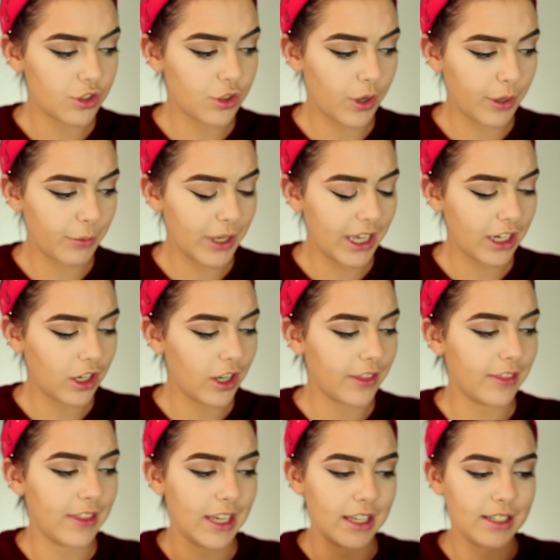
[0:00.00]
So I went and
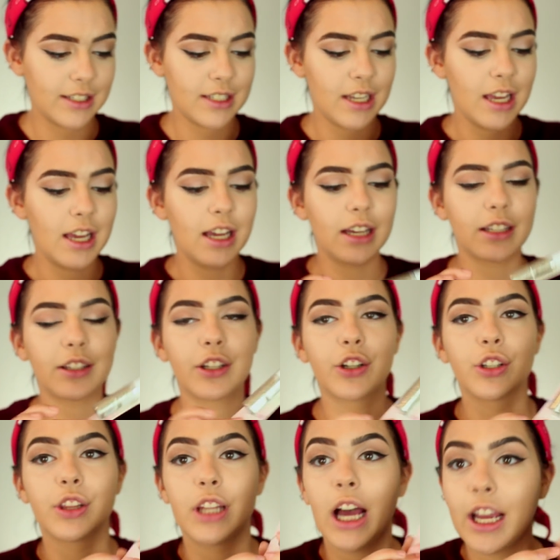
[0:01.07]
got this
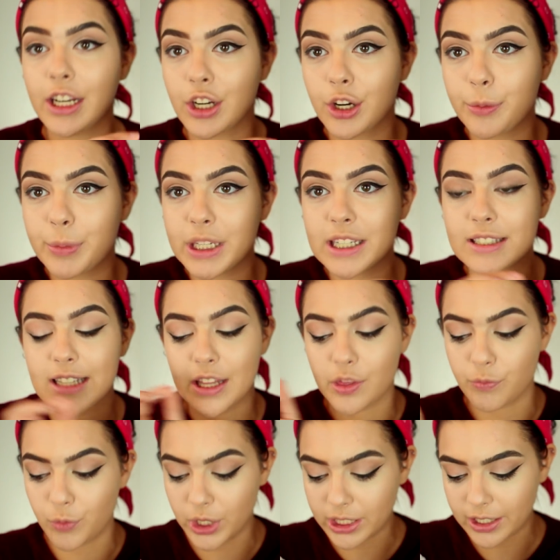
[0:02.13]
glitter liner because I
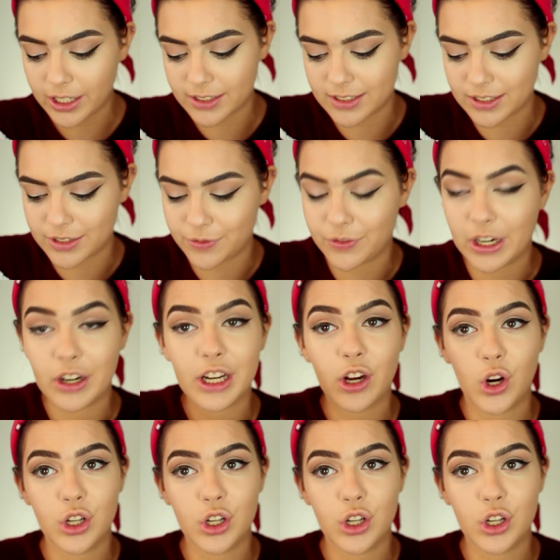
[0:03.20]
realized it's very